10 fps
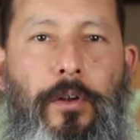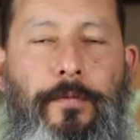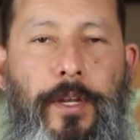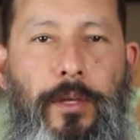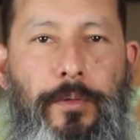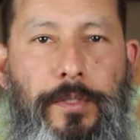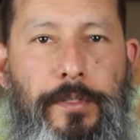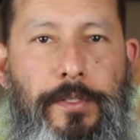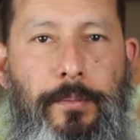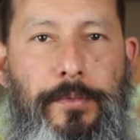our video
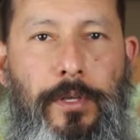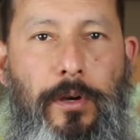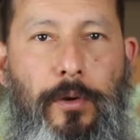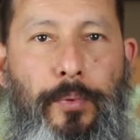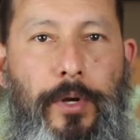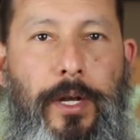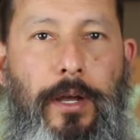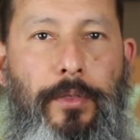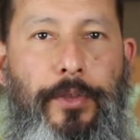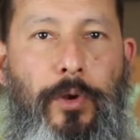systems are putting
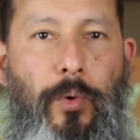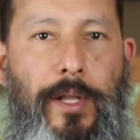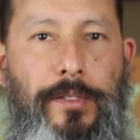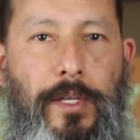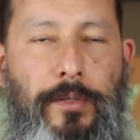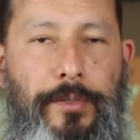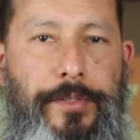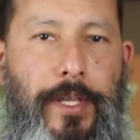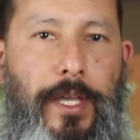out the correct signals